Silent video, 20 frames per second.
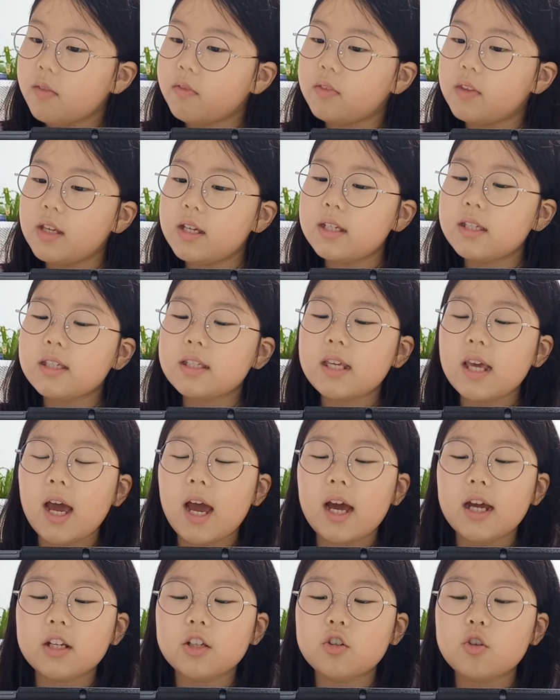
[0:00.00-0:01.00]
This
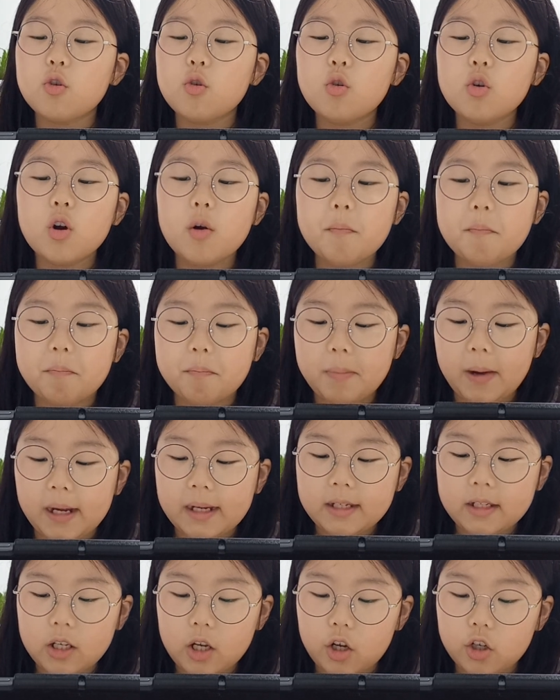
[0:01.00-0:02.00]
cat couldn't
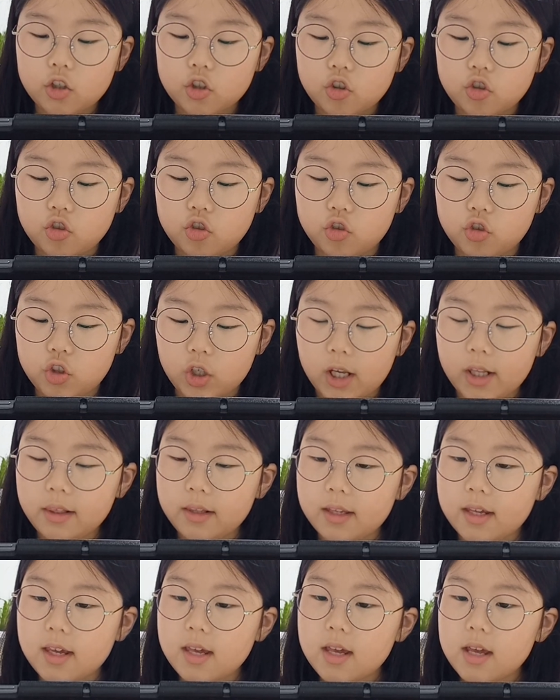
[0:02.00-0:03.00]
bite a
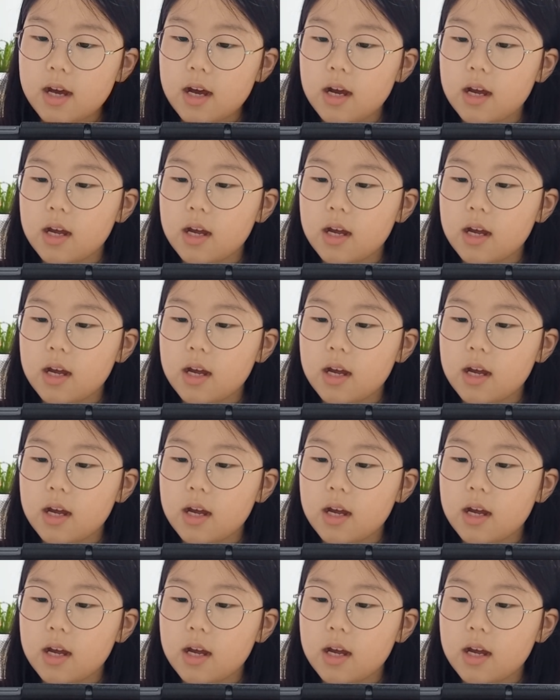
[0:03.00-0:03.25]
jelly,